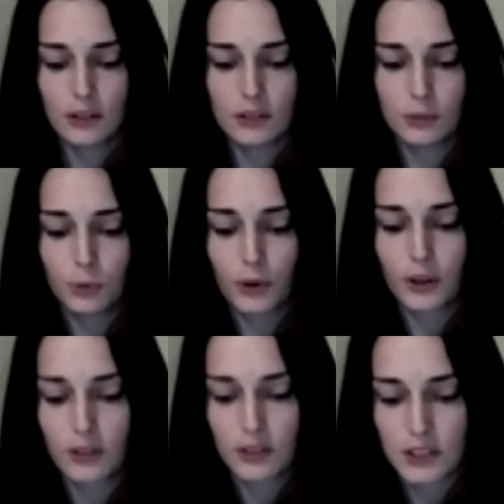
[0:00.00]
work
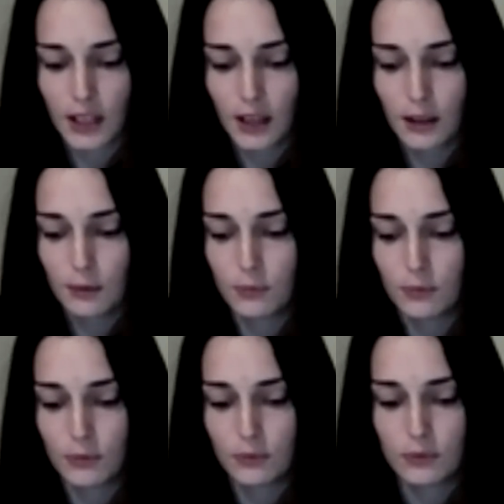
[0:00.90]
the team
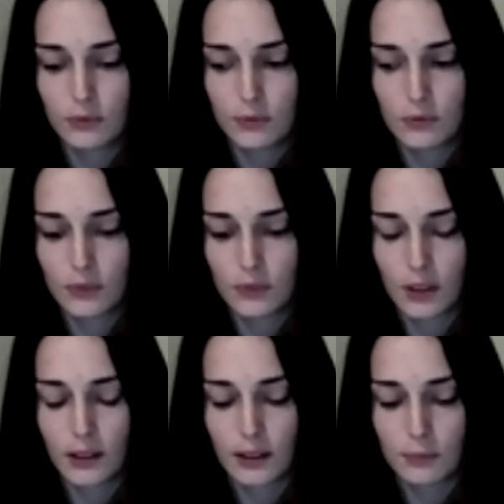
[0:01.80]

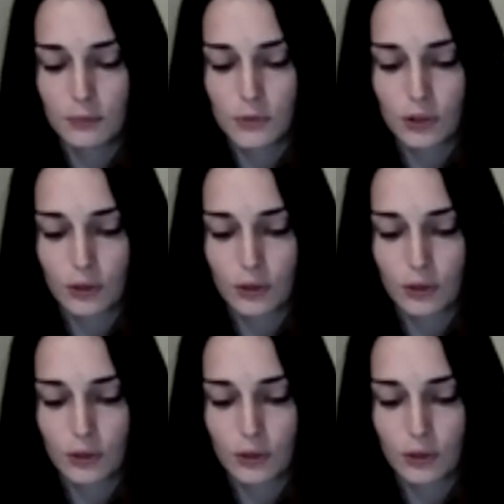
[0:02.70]
so